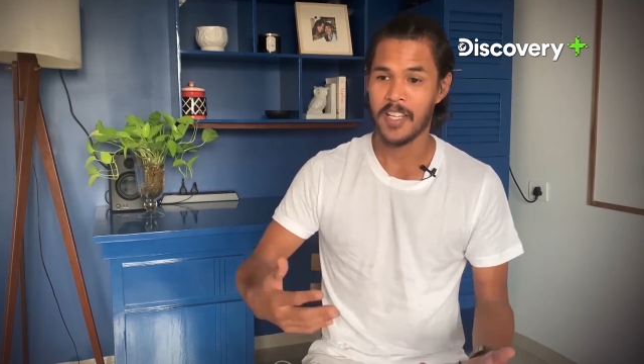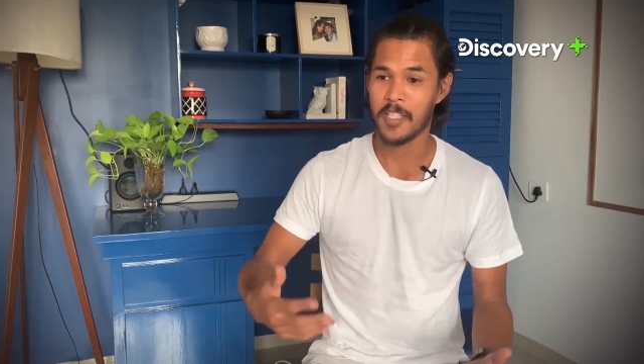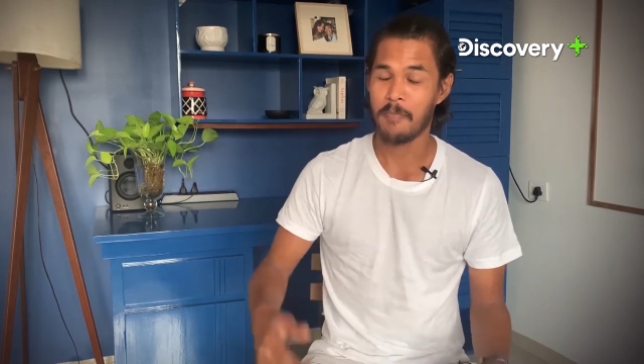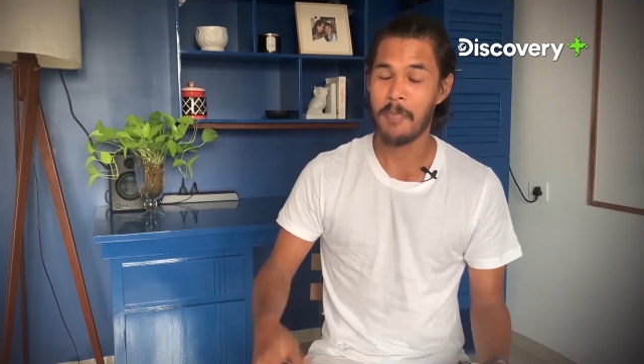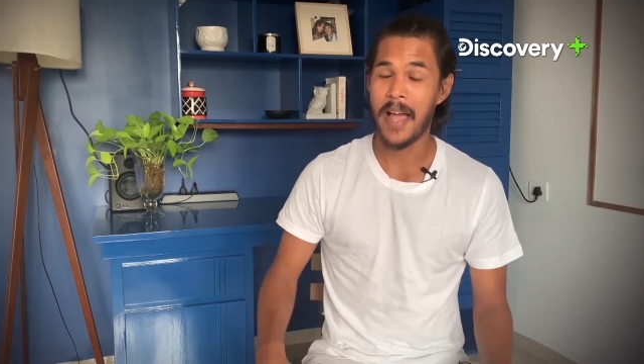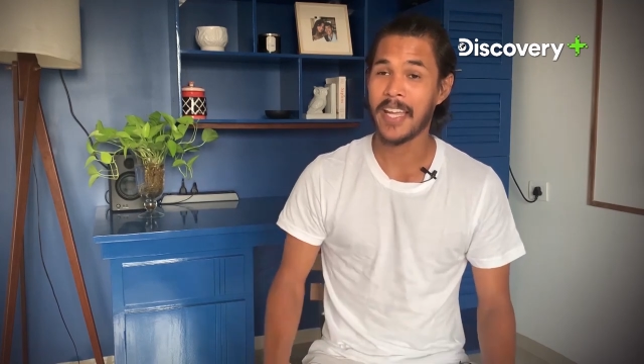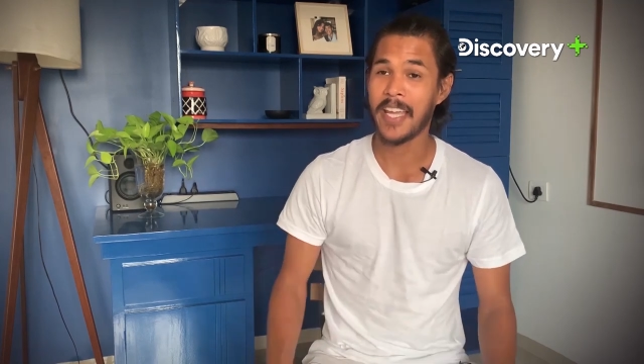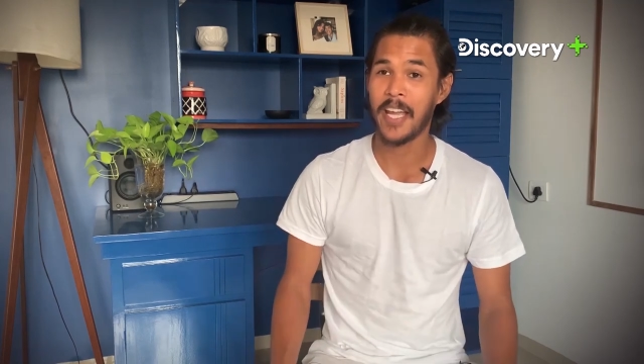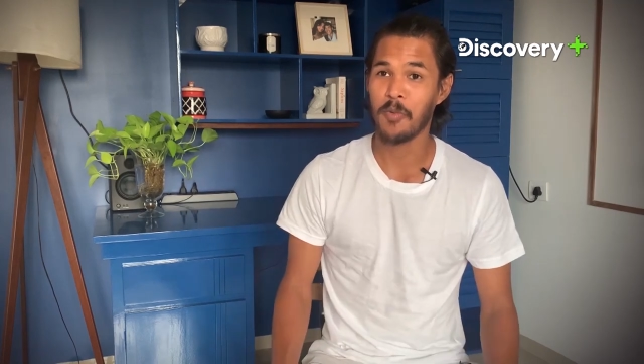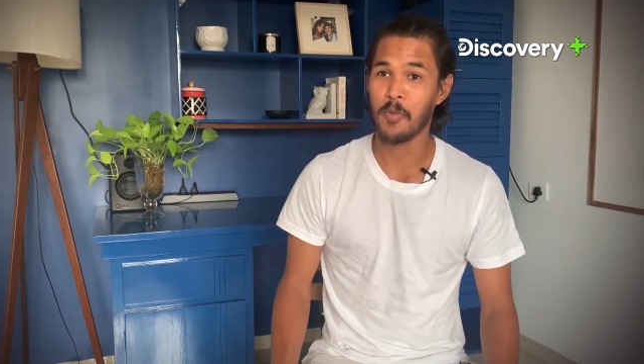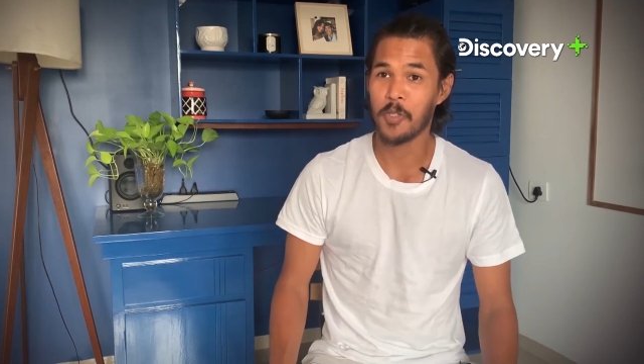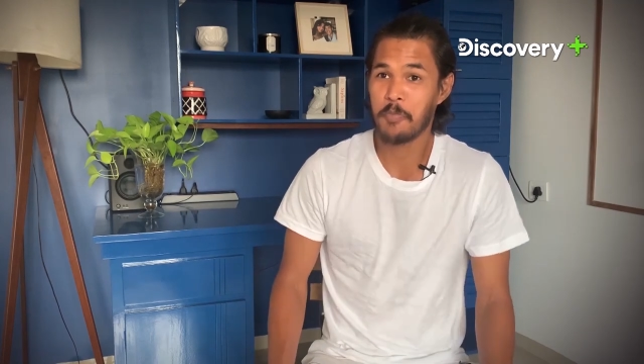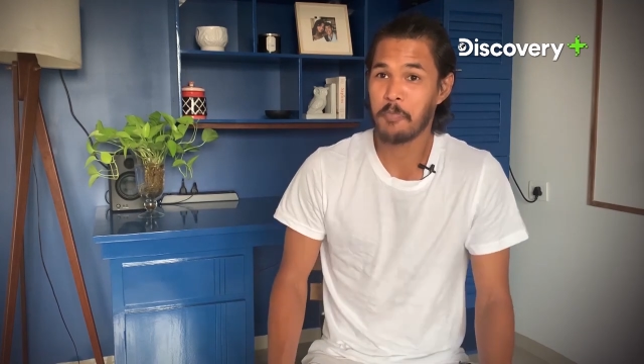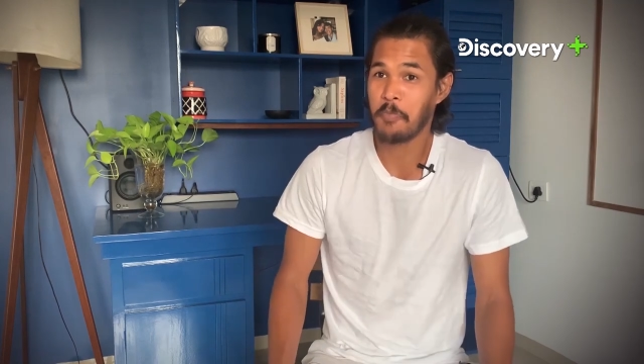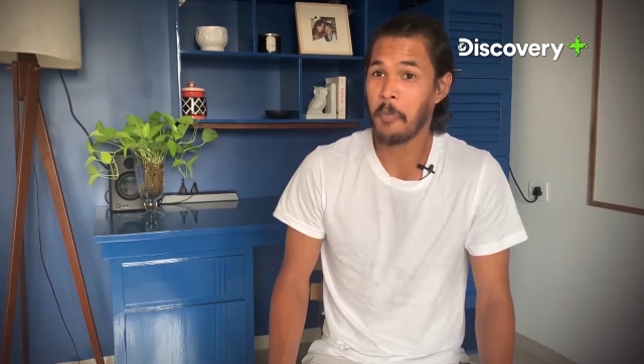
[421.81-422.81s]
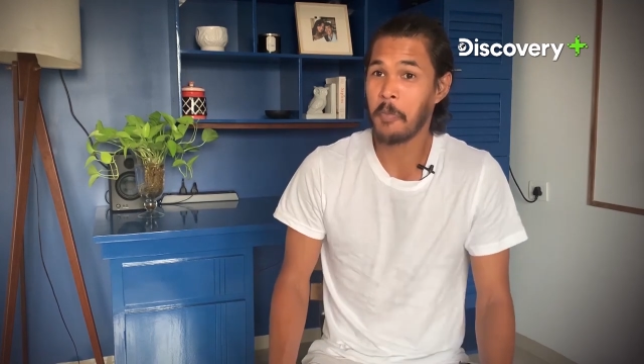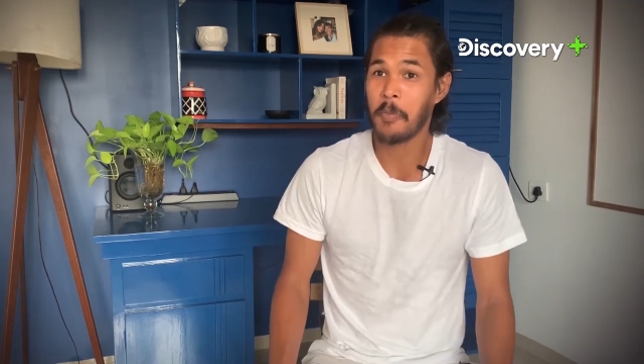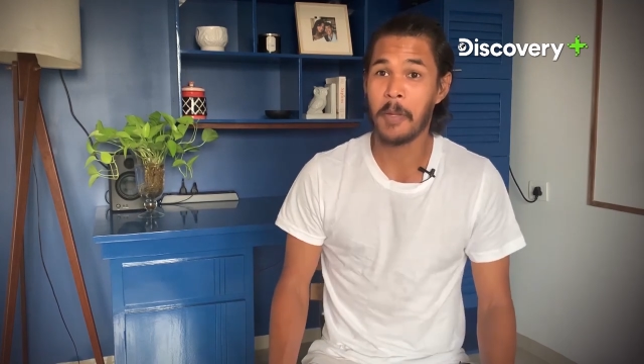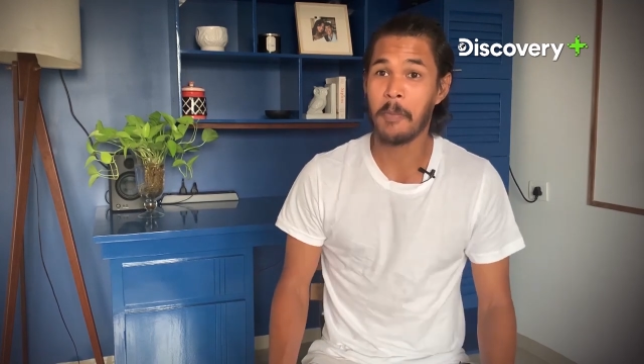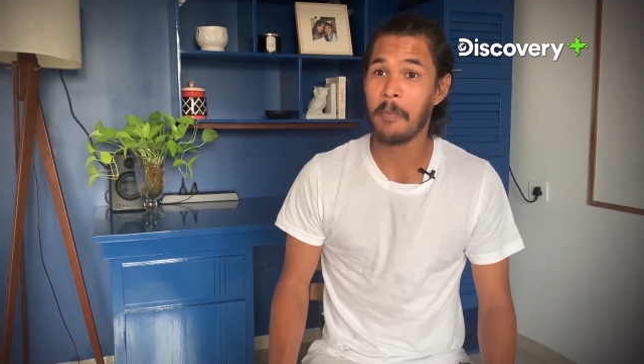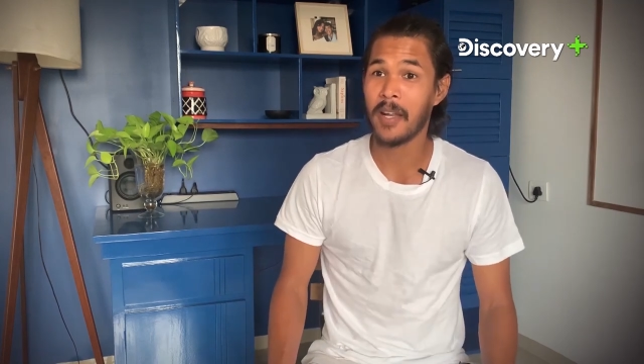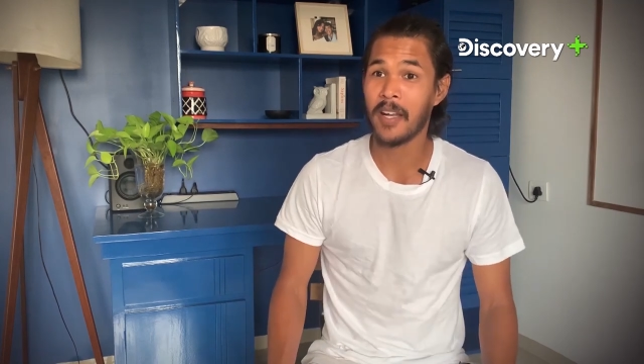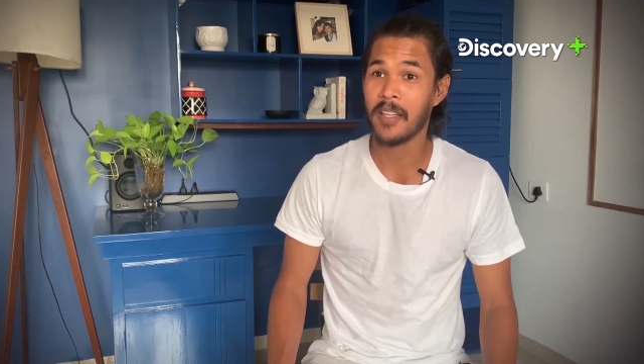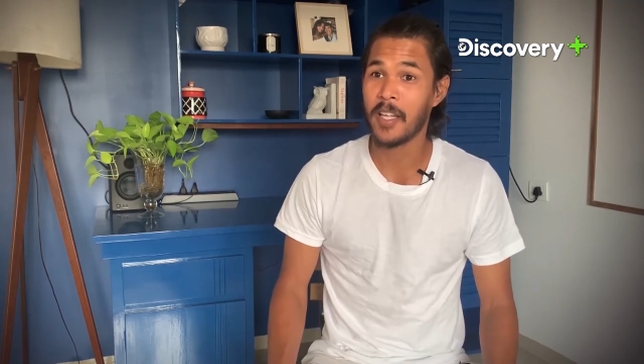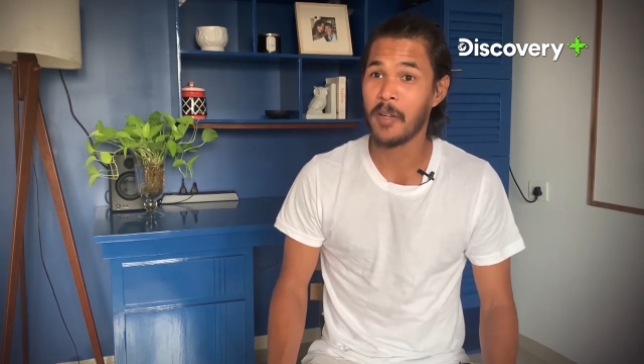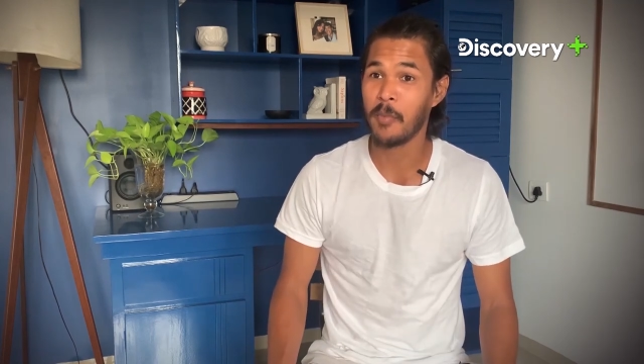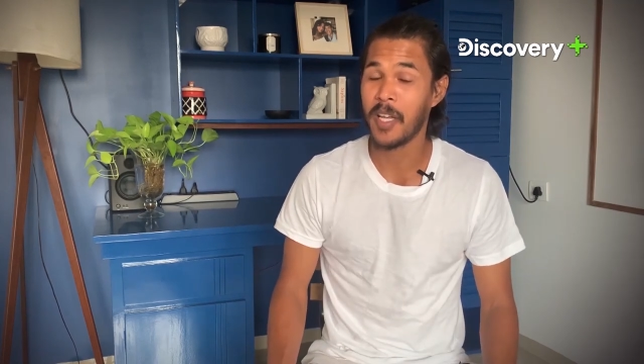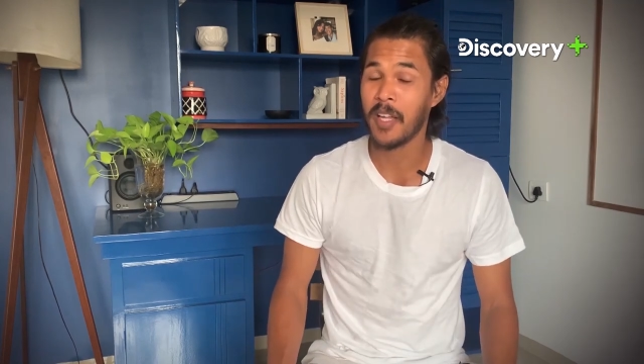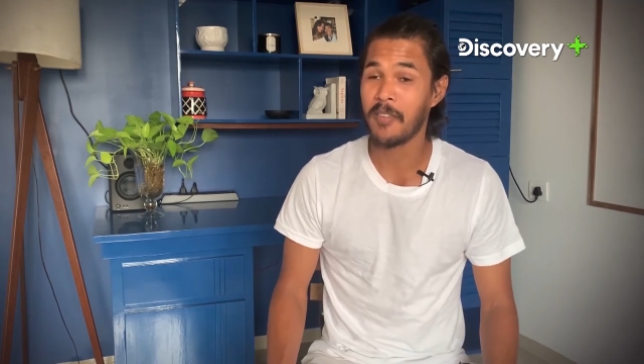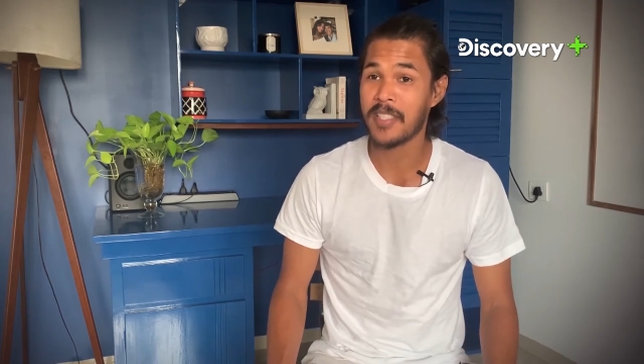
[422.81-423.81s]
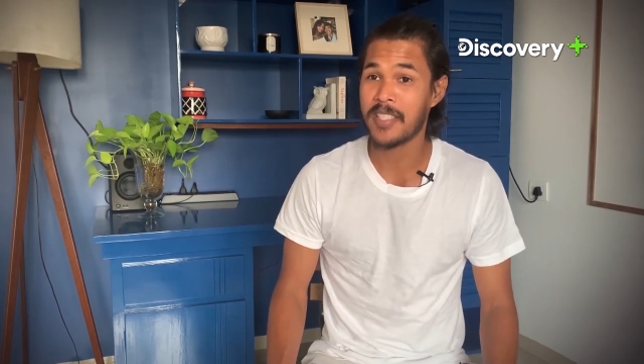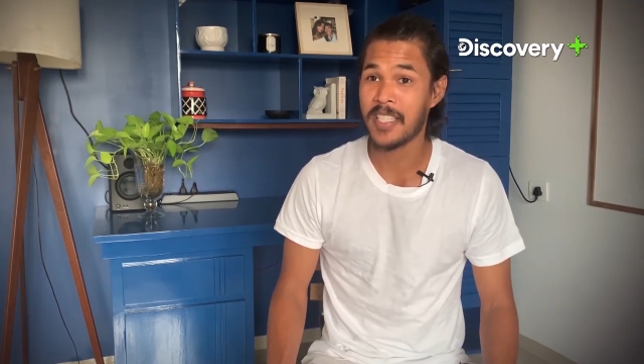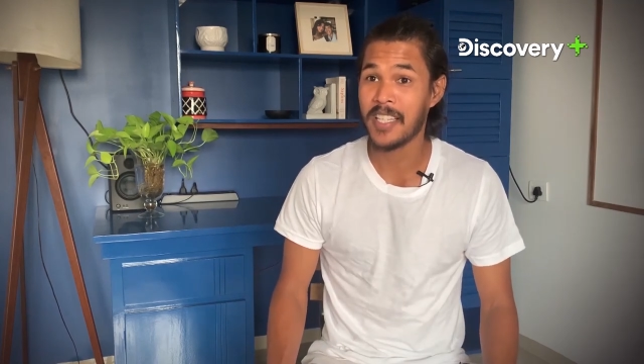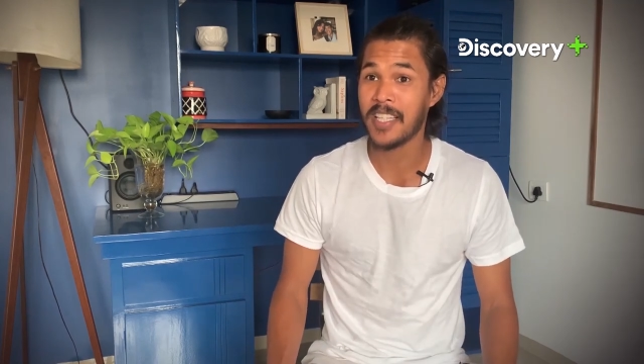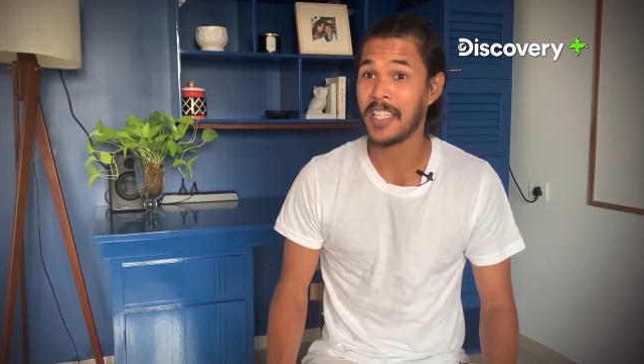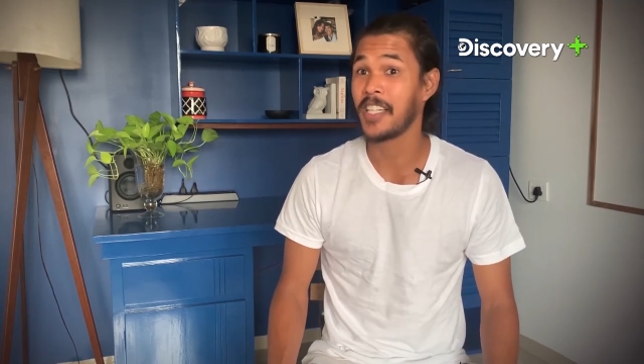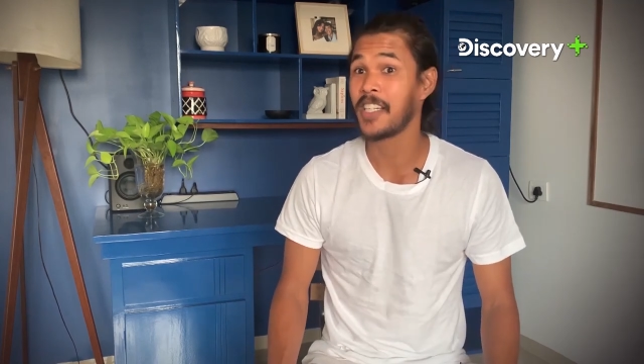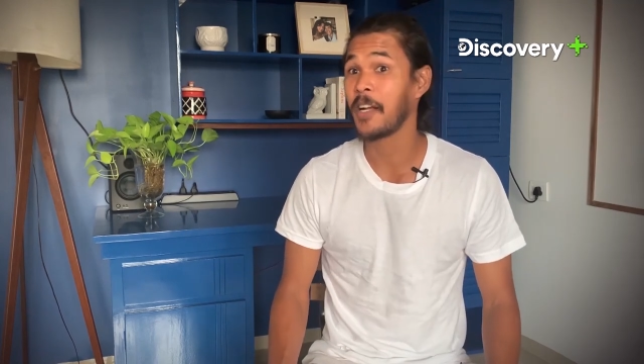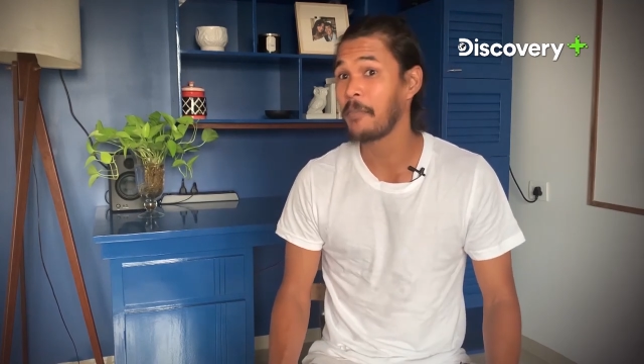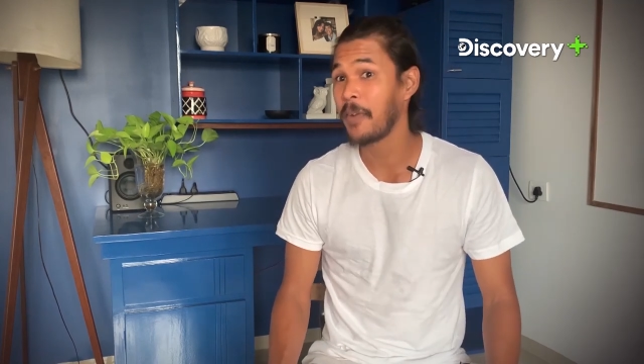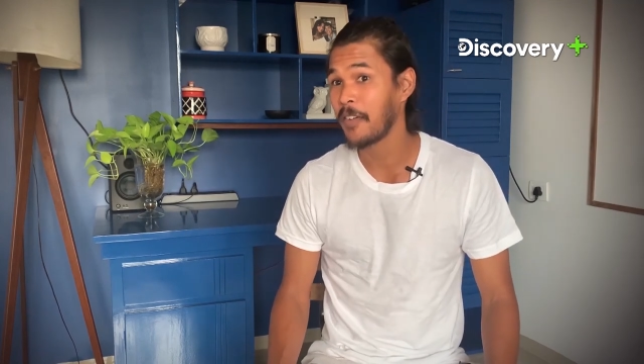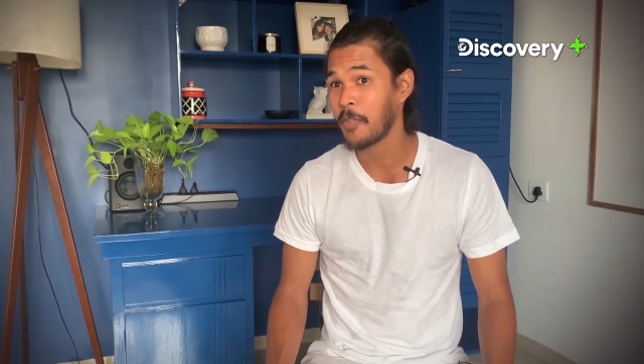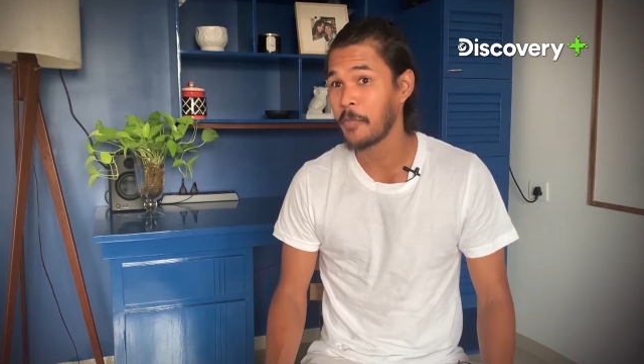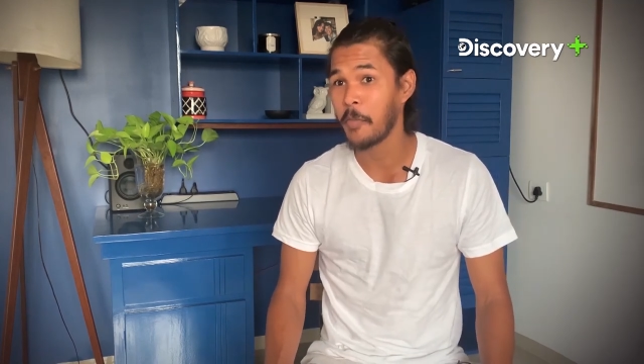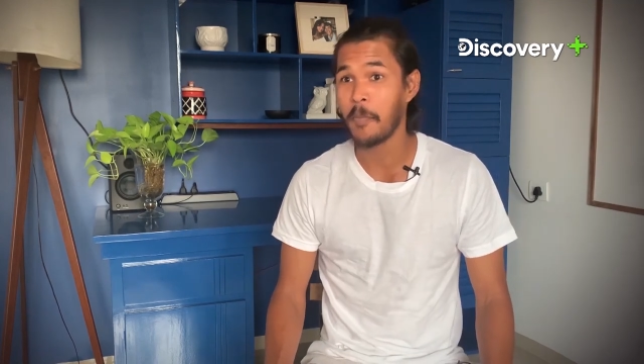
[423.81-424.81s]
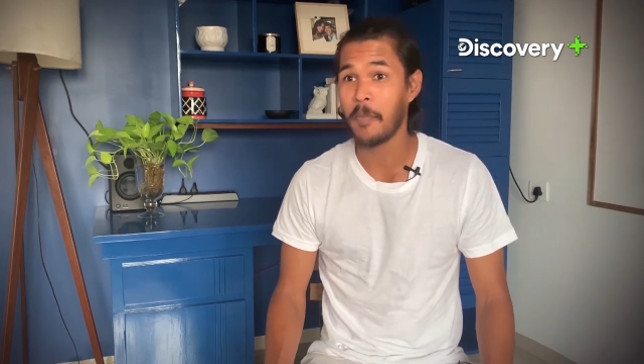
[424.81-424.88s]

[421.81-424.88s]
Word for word: his backhand was probably better than we'd ever seen, and he'd come back from a